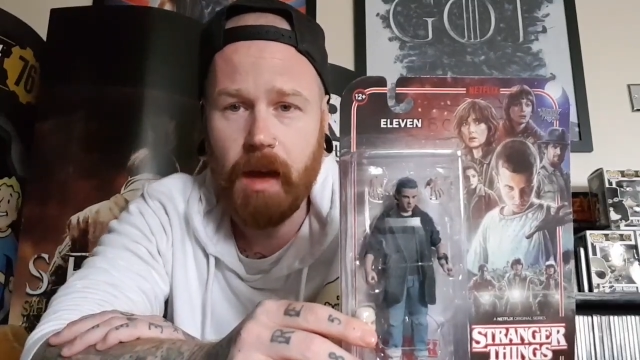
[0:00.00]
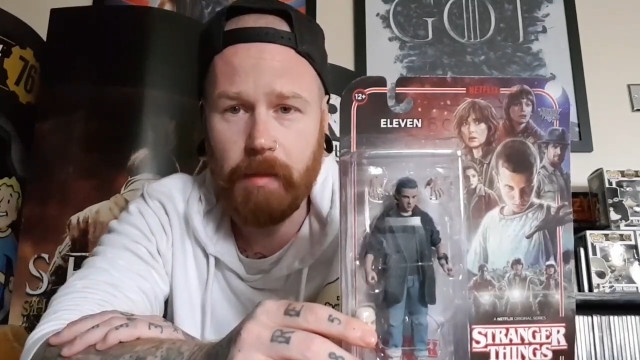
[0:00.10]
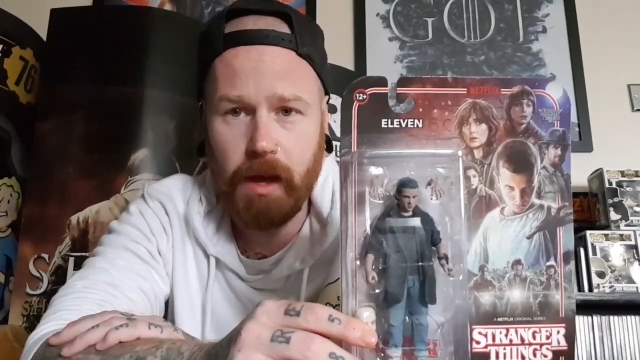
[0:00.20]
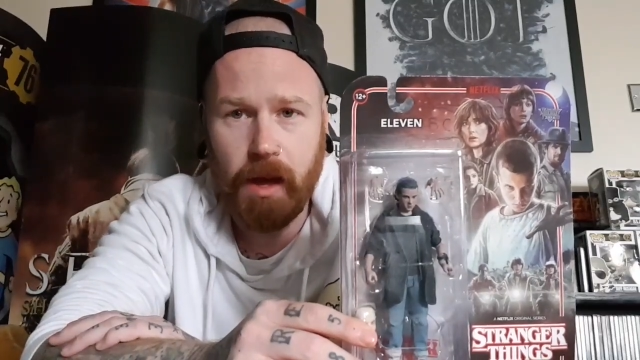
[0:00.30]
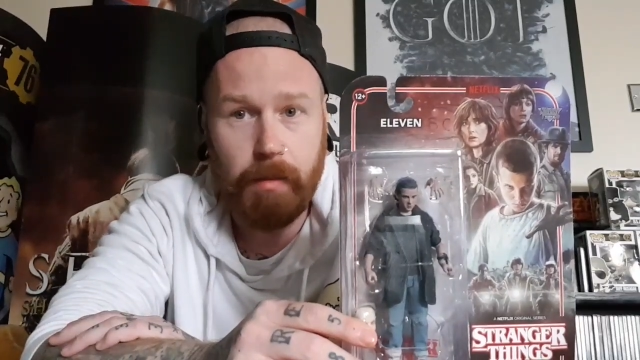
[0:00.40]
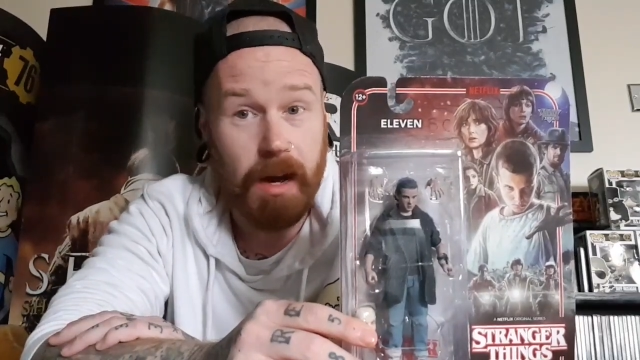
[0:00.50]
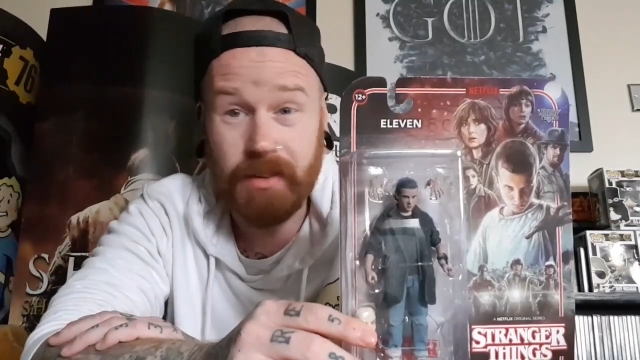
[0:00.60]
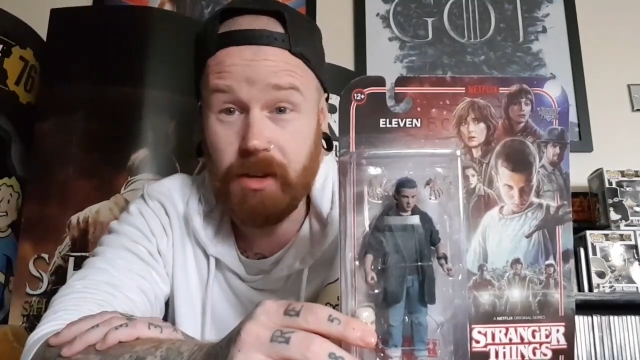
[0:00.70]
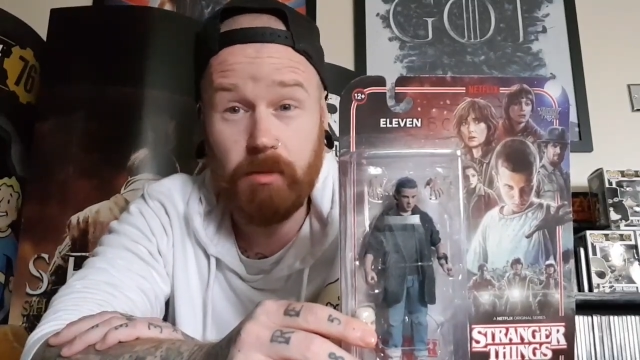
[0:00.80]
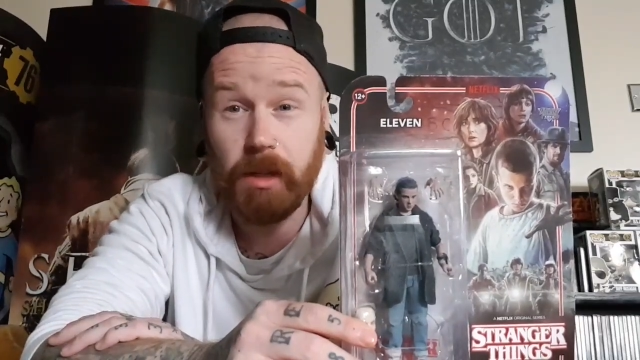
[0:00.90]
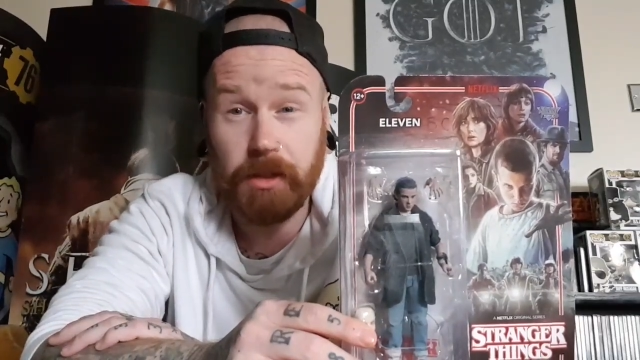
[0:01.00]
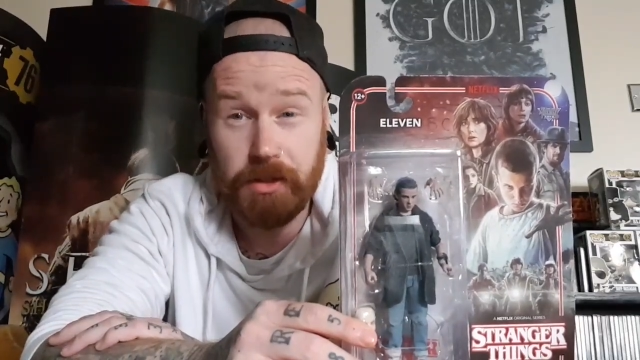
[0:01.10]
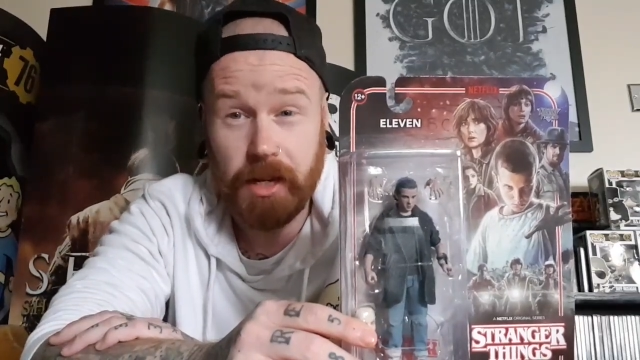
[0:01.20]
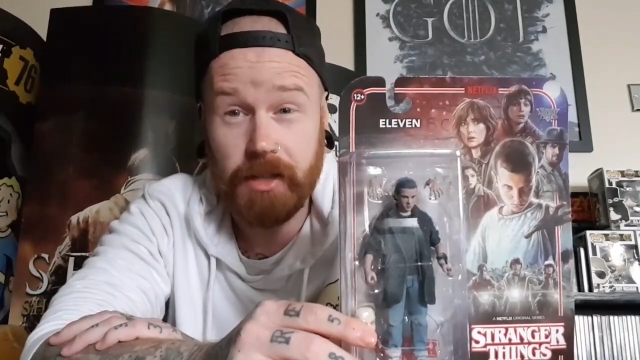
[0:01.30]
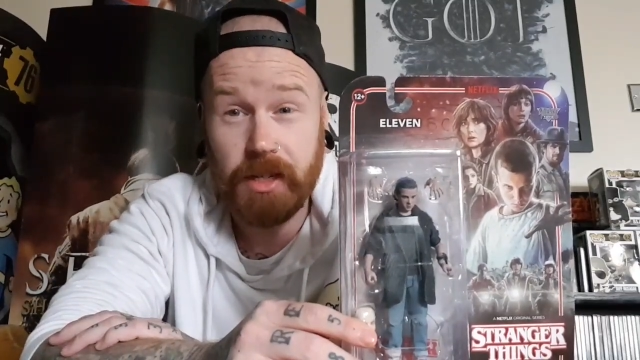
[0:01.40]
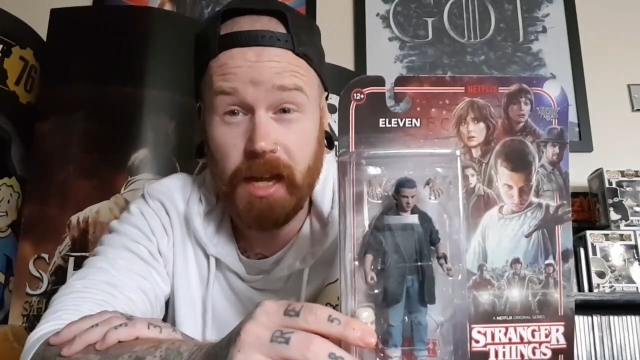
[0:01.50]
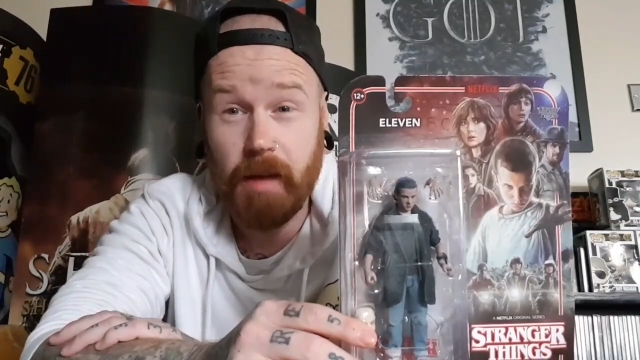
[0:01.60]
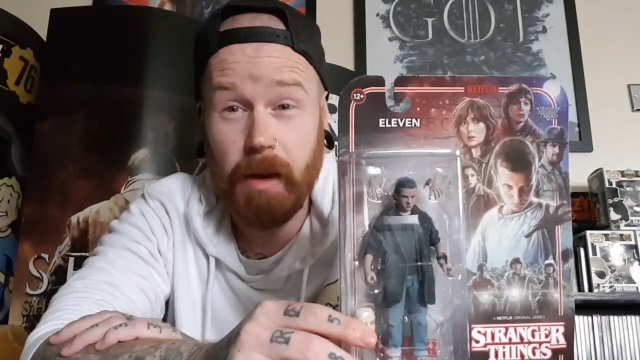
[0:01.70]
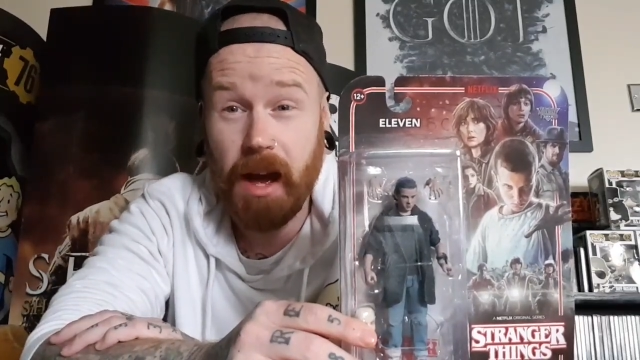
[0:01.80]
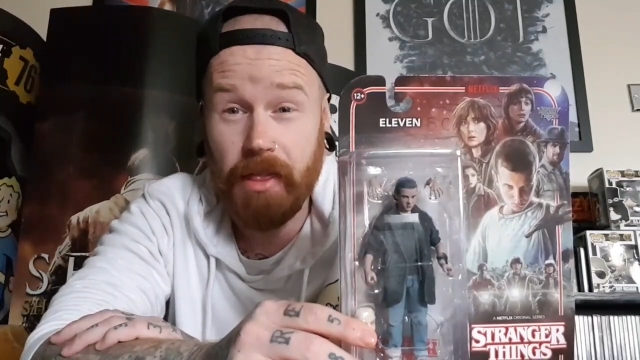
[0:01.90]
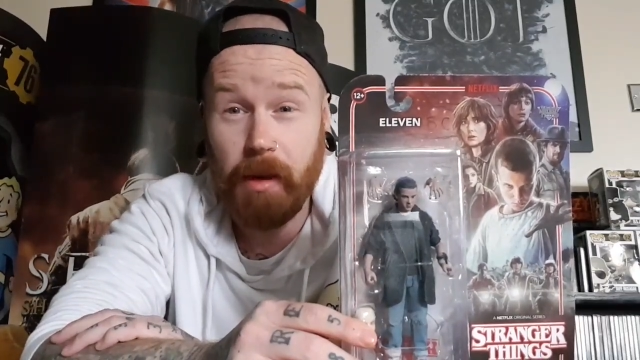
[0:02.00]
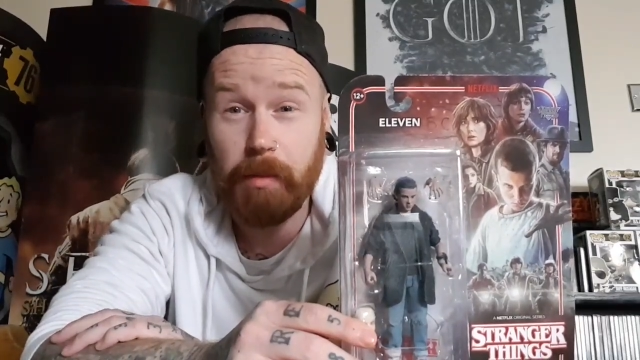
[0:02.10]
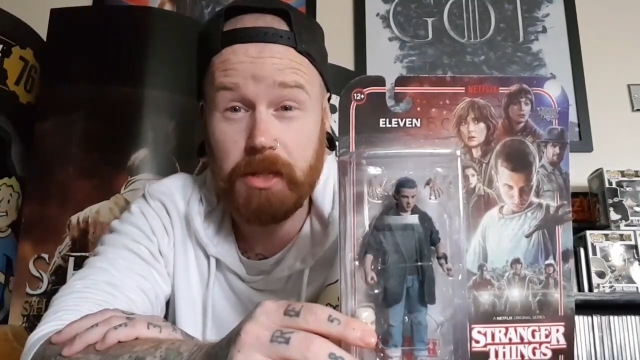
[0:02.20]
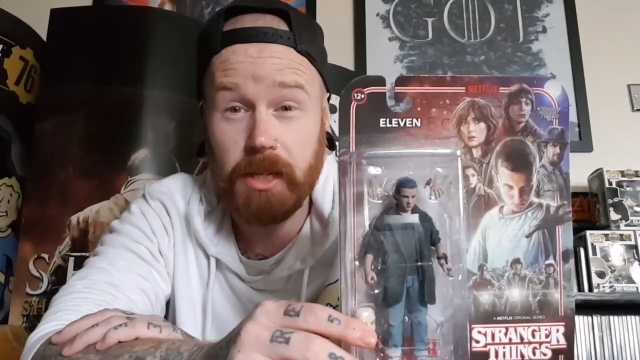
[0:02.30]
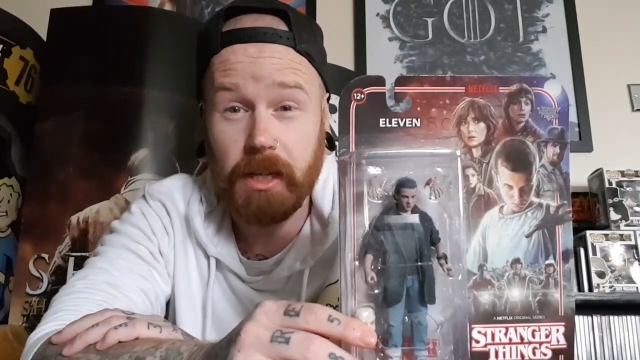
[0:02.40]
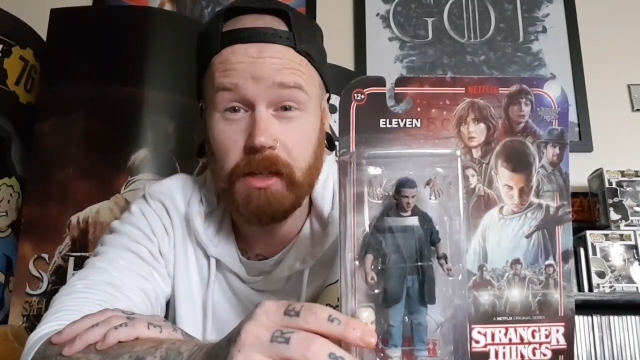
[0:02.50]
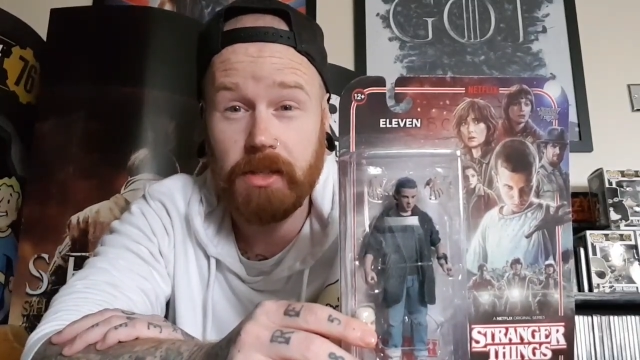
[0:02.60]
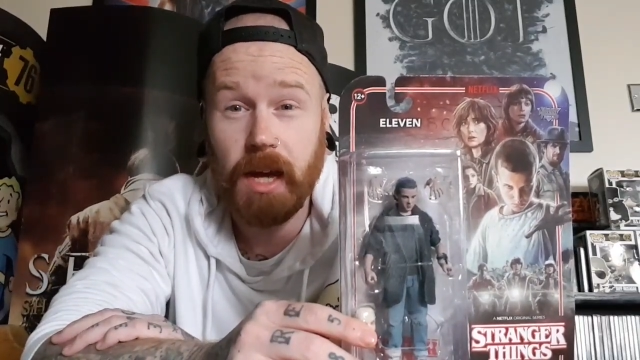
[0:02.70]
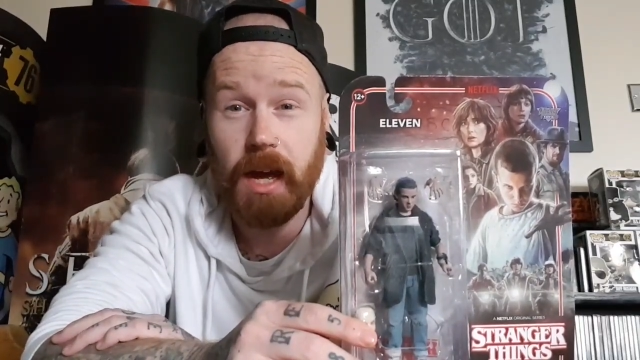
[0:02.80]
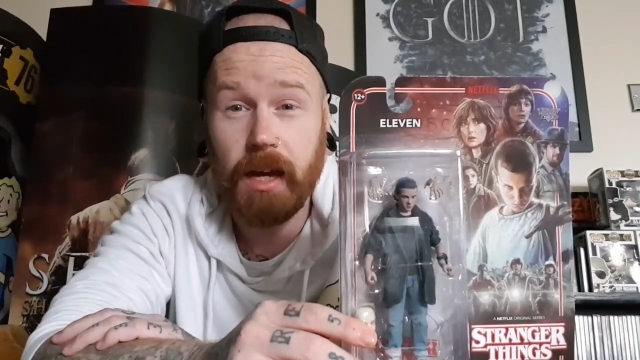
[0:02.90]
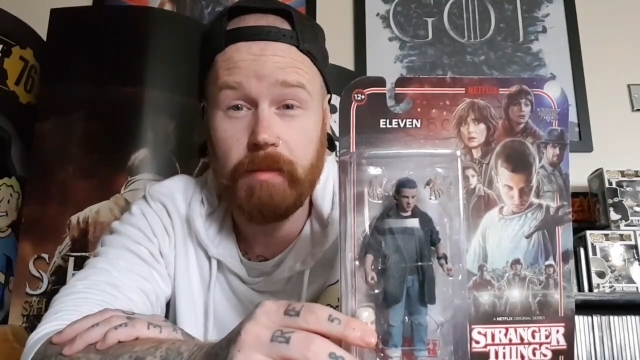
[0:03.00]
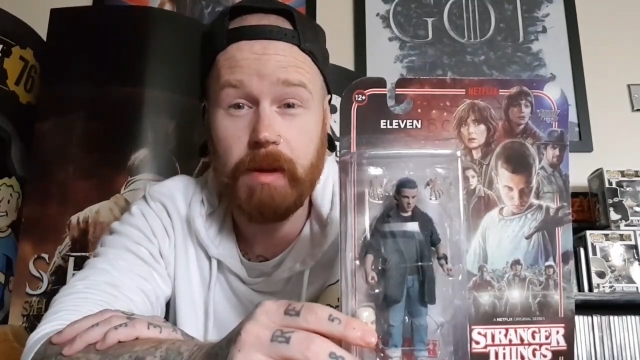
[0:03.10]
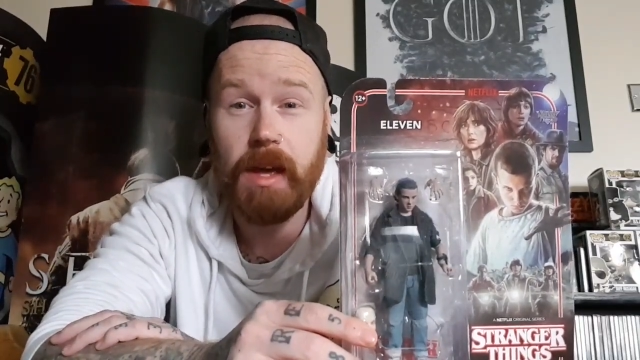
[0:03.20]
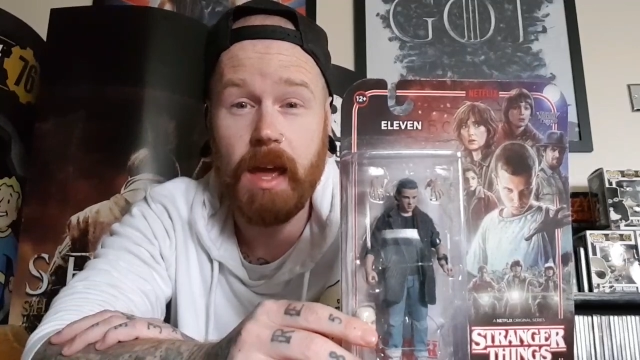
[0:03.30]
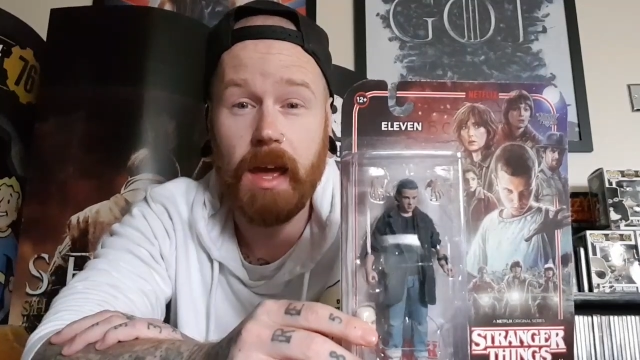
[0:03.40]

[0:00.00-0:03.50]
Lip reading: But I had no real desire to get them at that particular time.